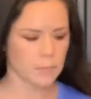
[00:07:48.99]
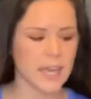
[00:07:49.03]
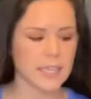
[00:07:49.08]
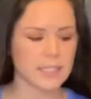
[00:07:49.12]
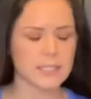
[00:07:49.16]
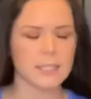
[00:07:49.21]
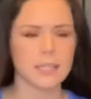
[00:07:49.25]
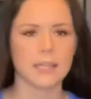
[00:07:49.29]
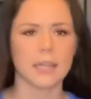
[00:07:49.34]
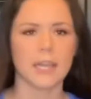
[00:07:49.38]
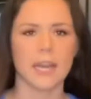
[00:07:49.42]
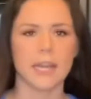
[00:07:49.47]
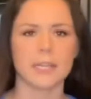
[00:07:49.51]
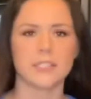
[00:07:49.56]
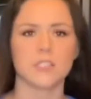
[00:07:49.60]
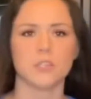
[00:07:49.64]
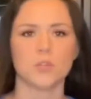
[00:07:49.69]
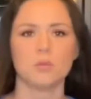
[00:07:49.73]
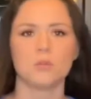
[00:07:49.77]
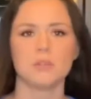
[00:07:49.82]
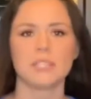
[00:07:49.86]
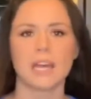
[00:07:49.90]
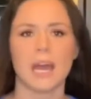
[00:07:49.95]
Next thing that I
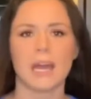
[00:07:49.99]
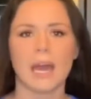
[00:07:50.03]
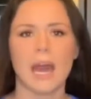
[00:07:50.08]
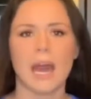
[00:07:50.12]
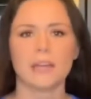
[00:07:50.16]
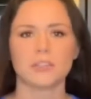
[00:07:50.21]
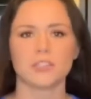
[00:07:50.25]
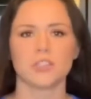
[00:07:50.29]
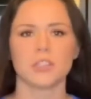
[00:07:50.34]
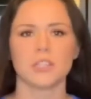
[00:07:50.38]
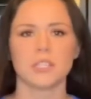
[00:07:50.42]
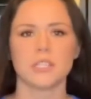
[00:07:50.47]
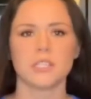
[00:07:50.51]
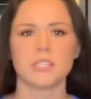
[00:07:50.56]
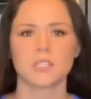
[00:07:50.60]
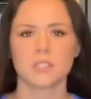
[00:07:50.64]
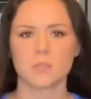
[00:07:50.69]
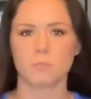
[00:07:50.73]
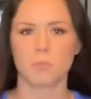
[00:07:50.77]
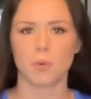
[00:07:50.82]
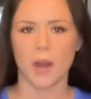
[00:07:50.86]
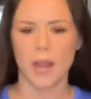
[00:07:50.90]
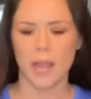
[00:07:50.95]
do is I actually
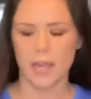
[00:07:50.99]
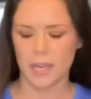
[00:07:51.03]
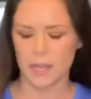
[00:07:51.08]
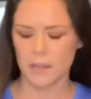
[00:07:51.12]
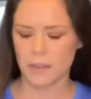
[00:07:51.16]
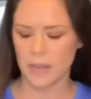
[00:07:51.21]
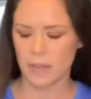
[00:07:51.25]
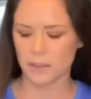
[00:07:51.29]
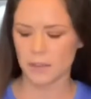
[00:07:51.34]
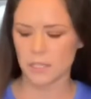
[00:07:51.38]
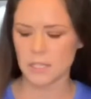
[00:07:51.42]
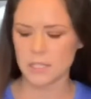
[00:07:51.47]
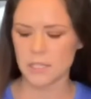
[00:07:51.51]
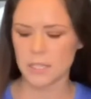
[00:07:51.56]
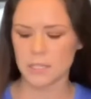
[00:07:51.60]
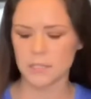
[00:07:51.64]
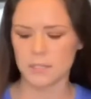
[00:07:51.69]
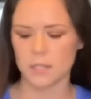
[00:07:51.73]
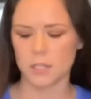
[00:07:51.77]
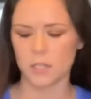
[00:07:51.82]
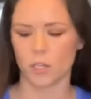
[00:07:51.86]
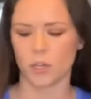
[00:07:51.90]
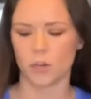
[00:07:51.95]
spray it. Now this is
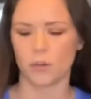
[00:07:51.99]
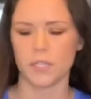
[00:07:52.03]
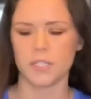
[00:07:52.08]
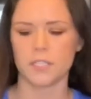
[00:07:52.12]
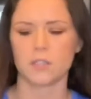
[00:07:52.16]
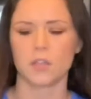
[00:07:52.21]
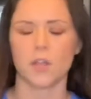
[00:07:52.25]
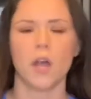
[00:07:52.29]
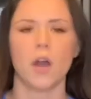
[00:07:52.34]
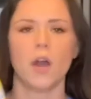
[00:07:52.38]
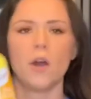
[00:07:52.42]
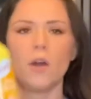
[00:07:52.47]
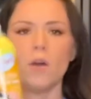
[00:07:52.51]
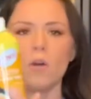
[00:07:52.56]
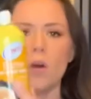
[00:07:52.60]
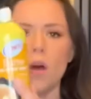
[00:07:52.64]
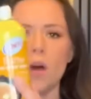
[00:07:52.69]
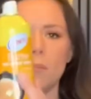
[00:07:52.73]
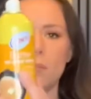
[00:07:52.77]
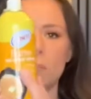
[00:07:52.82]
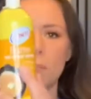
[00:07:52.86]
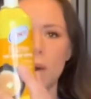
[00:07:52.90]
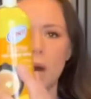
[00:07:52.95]
the
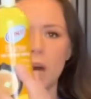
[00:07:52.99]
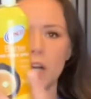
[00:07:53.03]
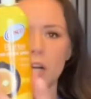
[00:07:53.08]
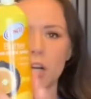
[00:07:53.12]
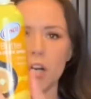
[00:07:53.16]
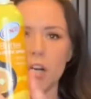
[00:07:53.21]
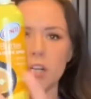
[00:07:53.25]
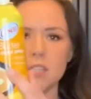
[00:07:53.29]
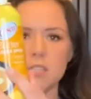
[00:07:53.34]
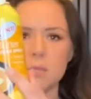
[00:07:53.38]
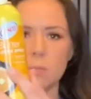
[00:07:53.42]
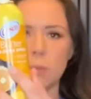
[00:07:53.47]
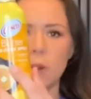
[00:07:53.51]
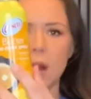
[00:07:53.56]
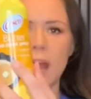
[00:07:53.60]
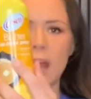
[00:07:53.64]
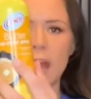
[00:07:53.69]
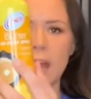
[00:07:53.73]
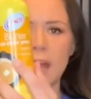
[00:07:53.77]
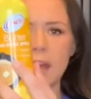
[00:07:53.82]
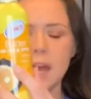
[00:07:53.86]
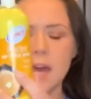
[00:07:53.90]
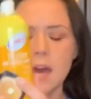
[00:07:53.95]
Crisco butter
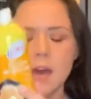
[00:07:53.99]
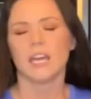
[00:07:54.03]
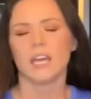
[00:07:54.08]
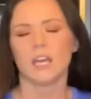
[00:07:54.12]
spray.